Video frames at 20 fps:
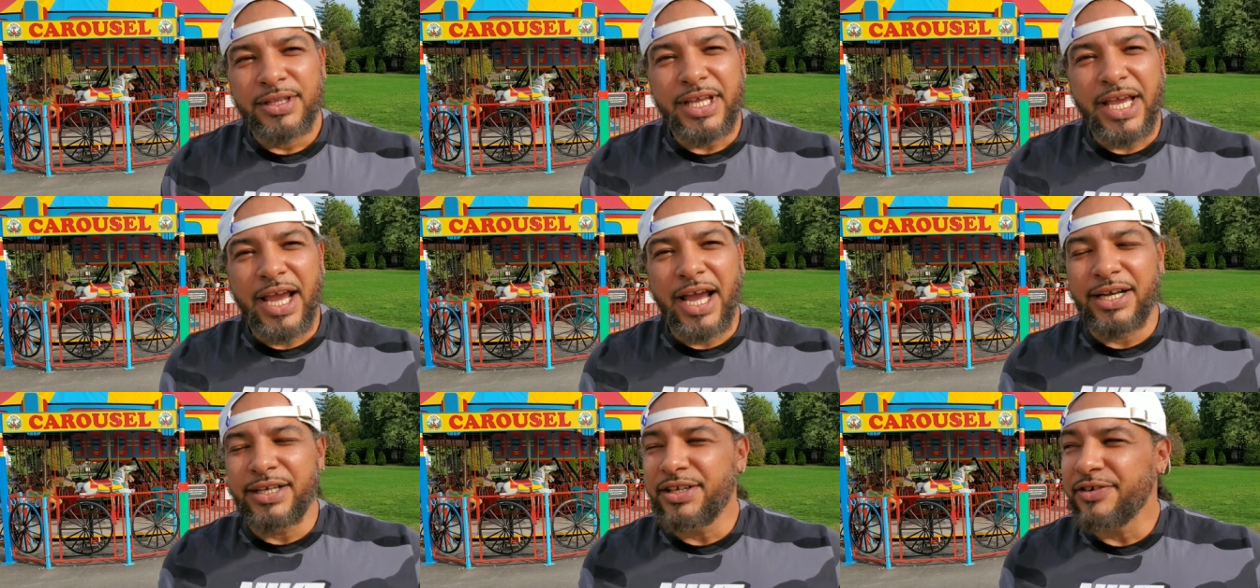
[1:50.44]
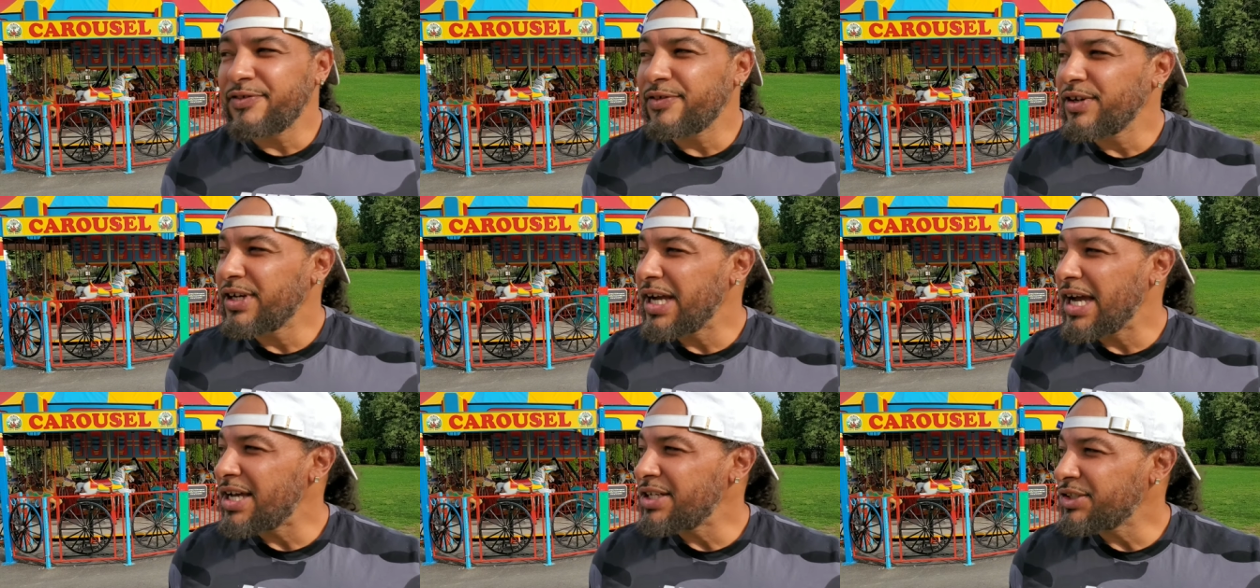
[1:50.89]
they had
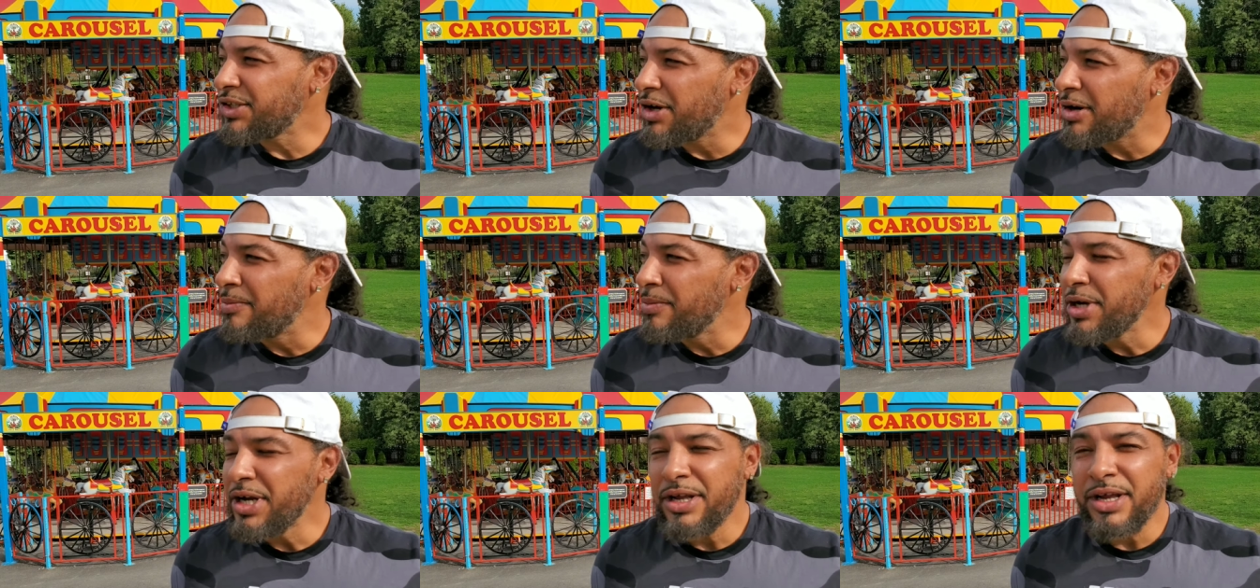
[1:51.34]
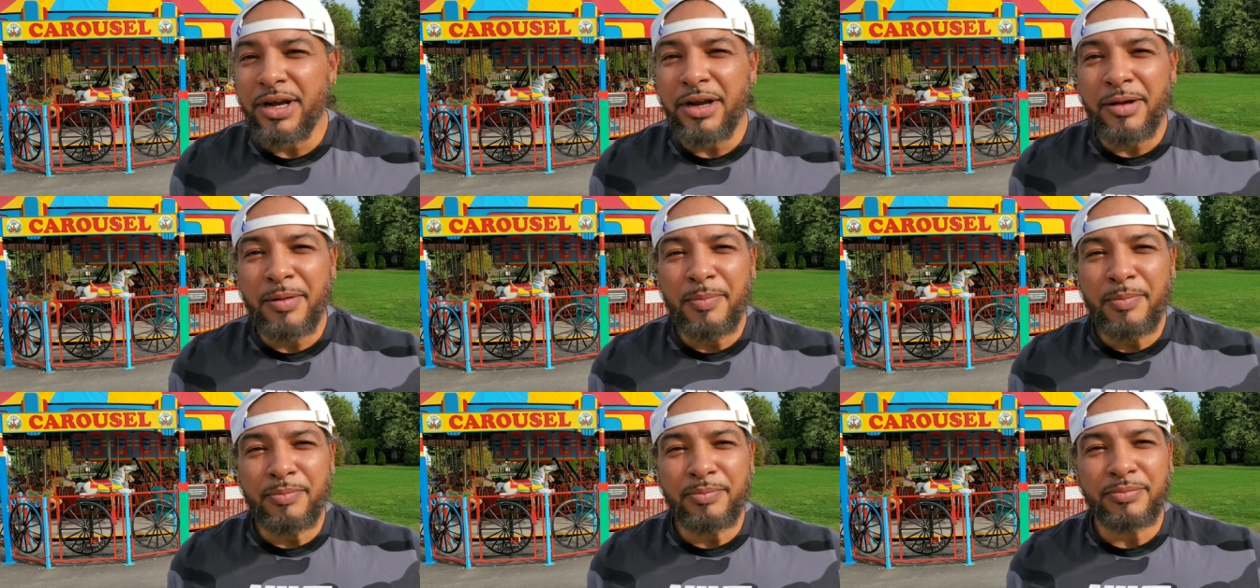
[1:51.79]
different guys coming in them
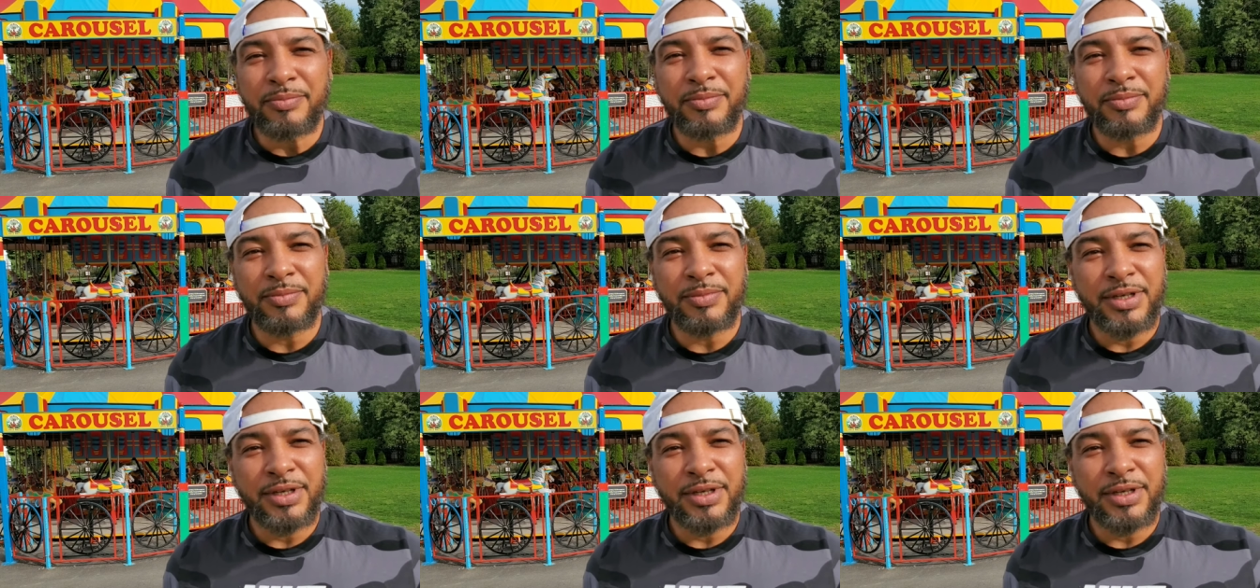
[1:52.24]
um,